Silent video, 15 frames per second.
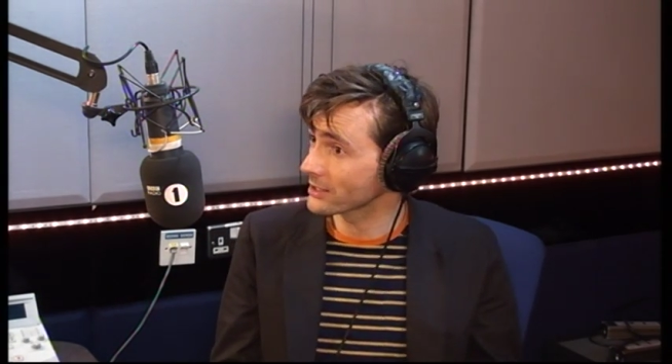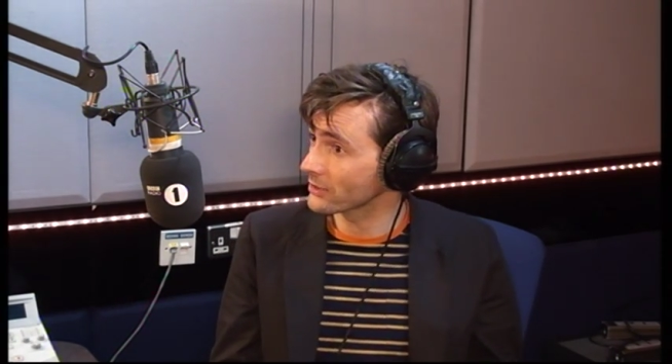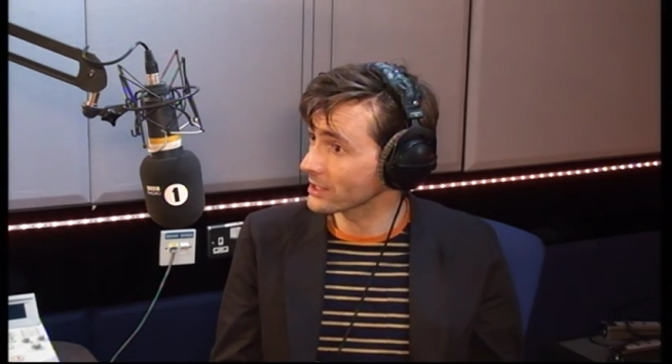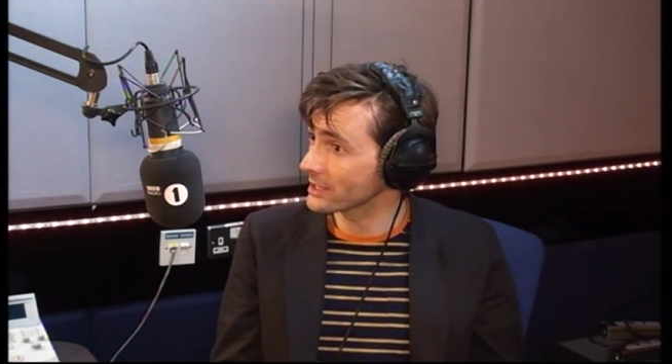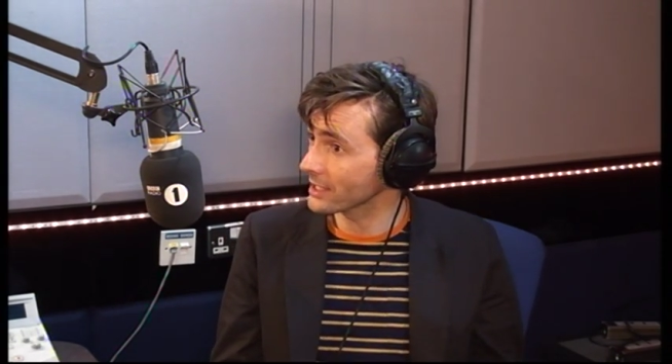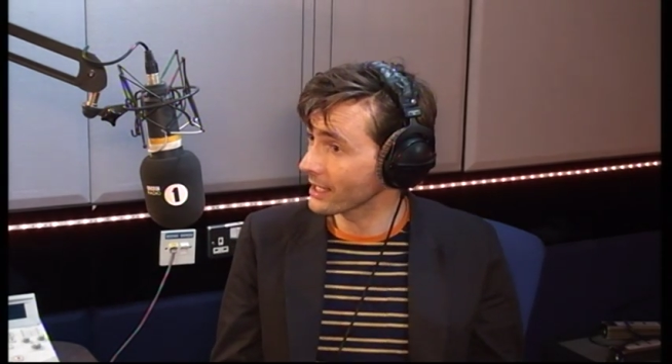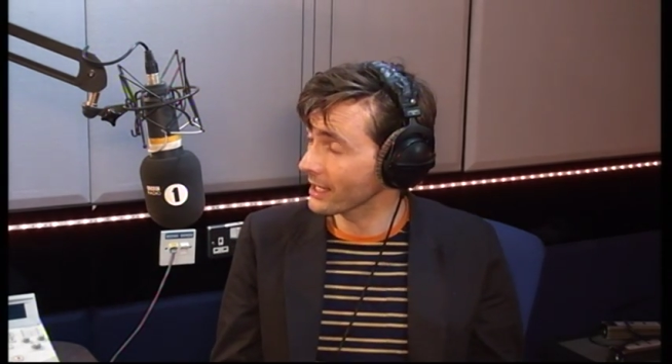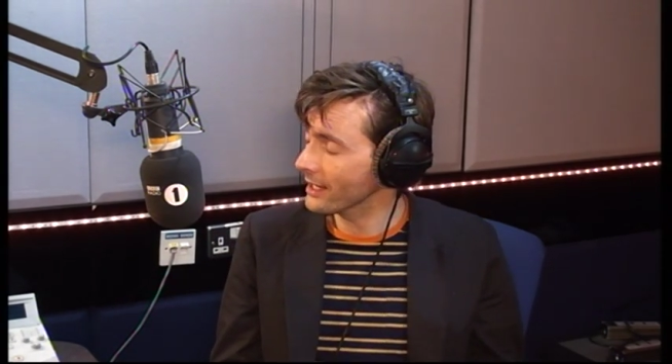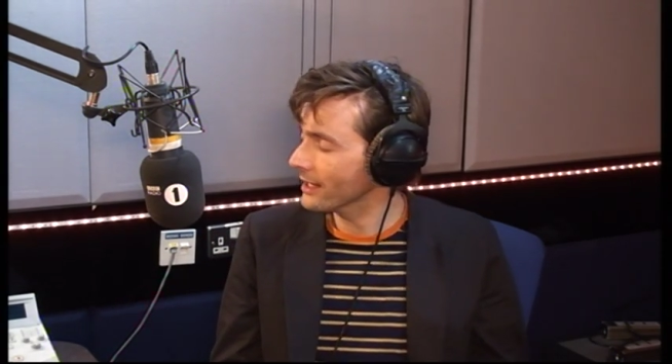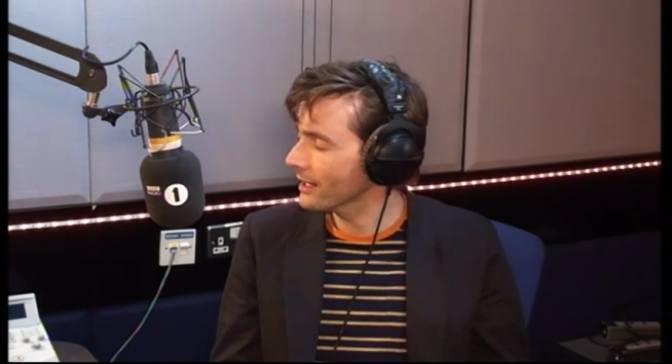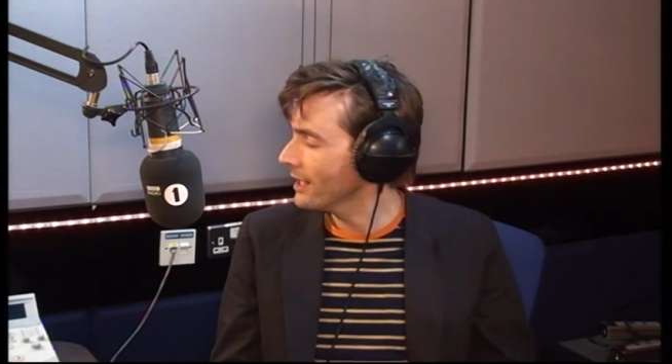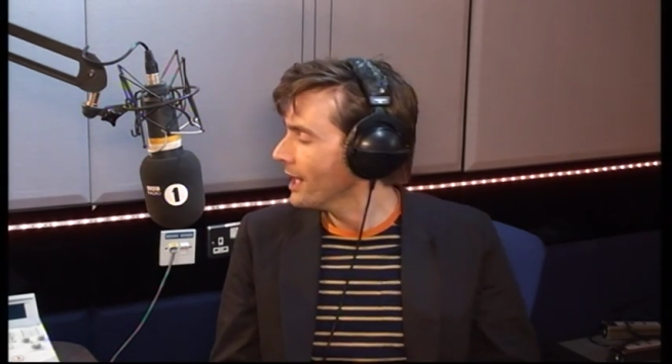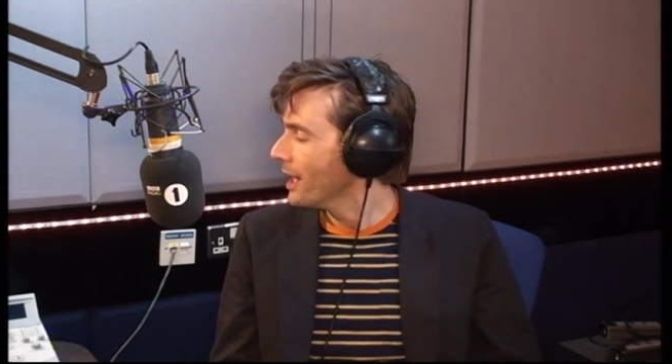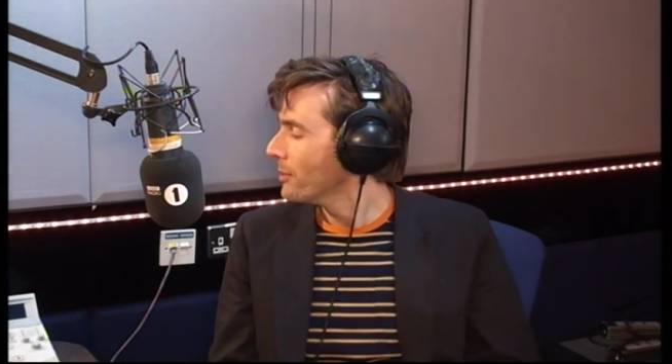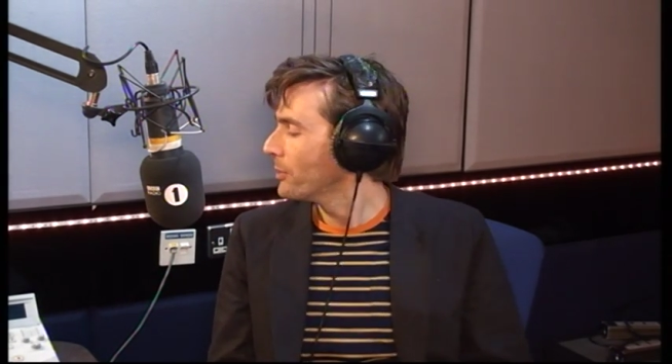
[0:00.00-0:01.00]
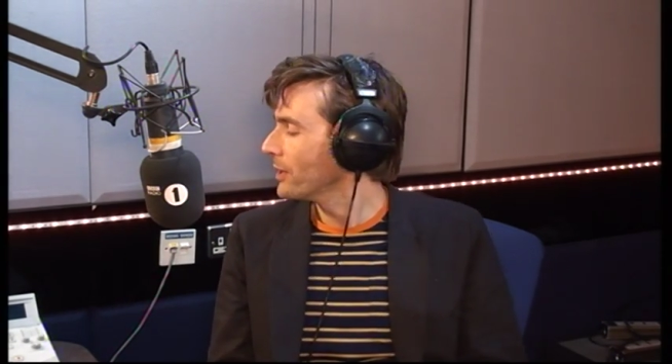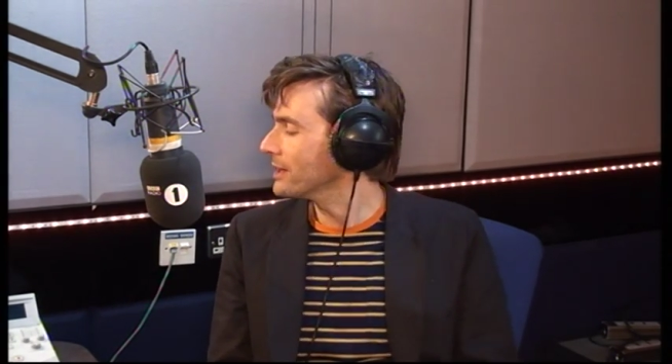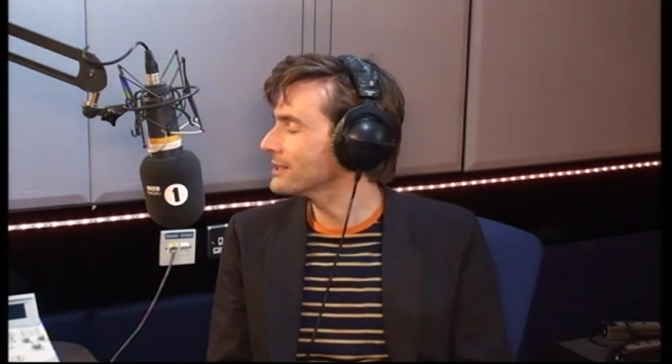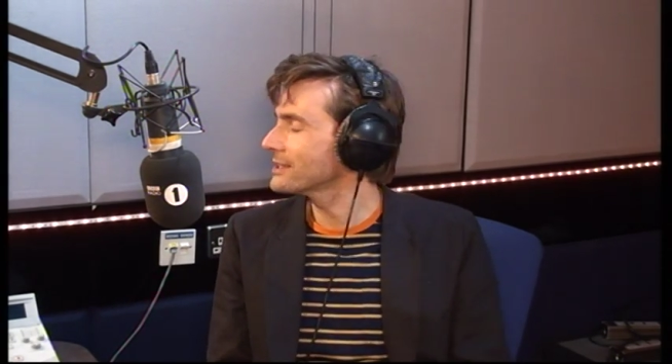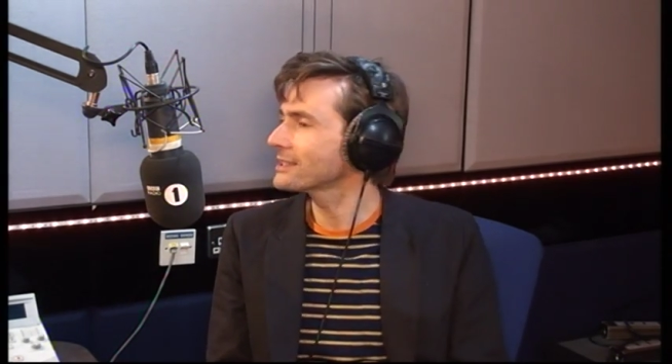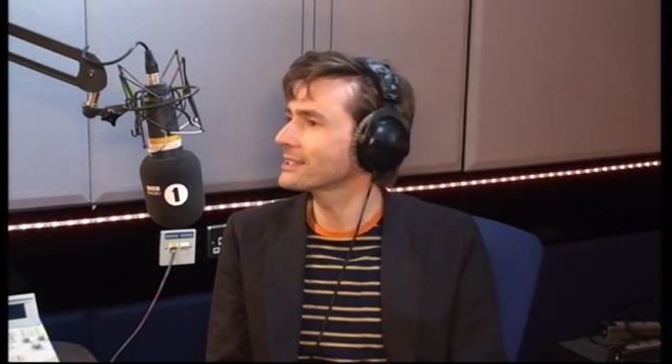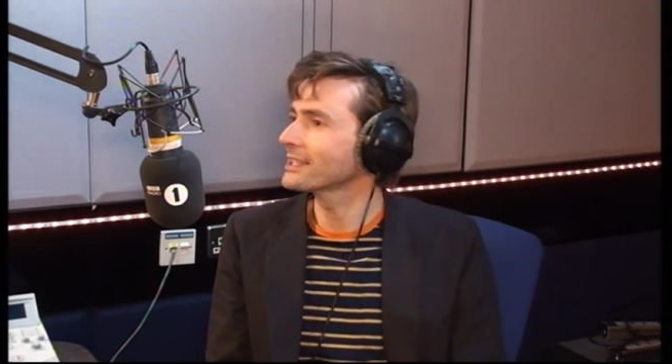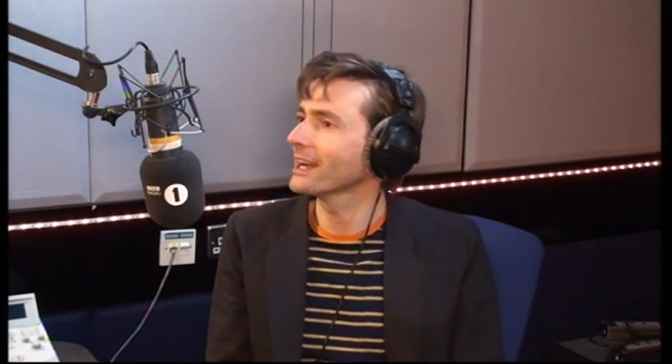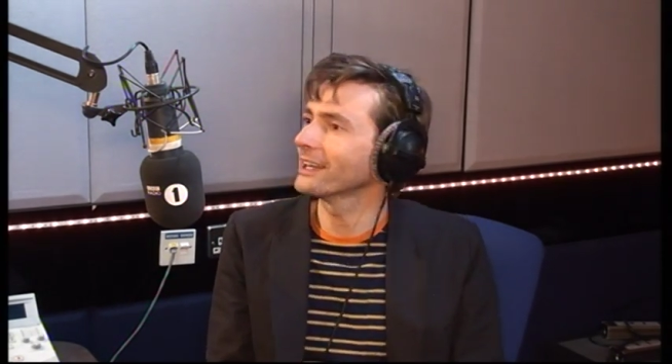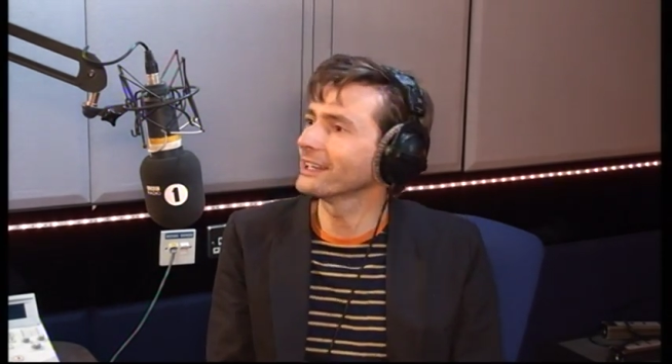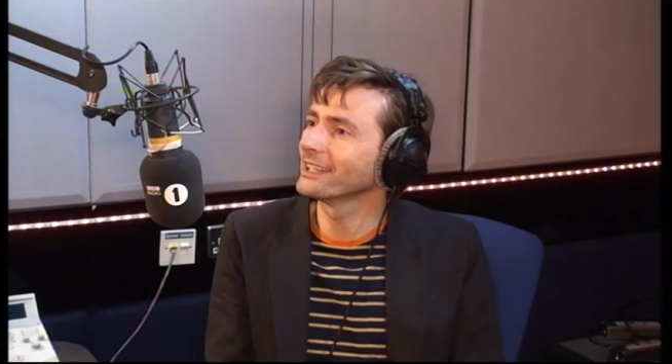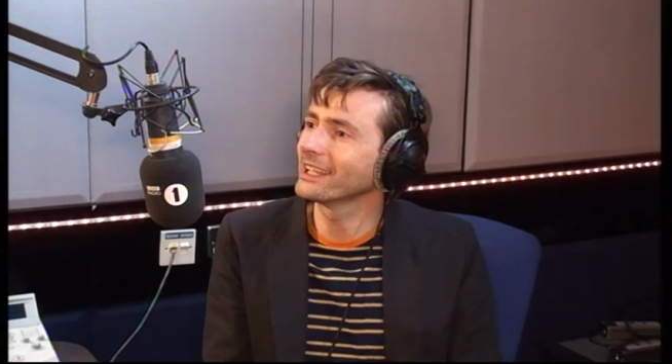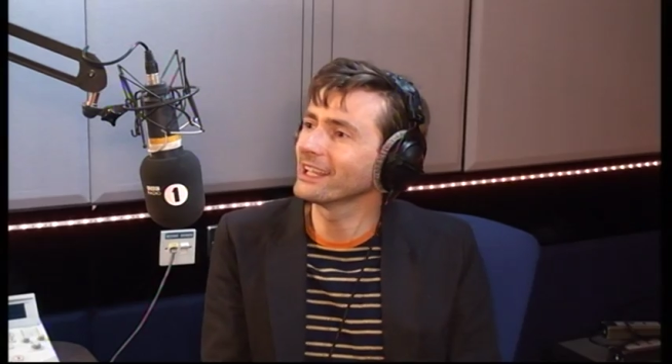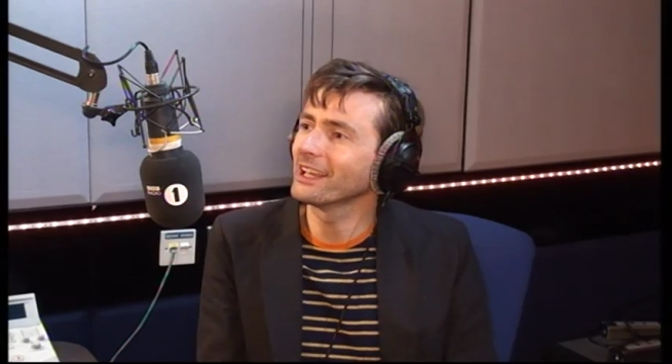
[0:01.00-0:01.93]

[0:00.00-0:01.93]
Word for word: greasy hair. They're outside. But certainly,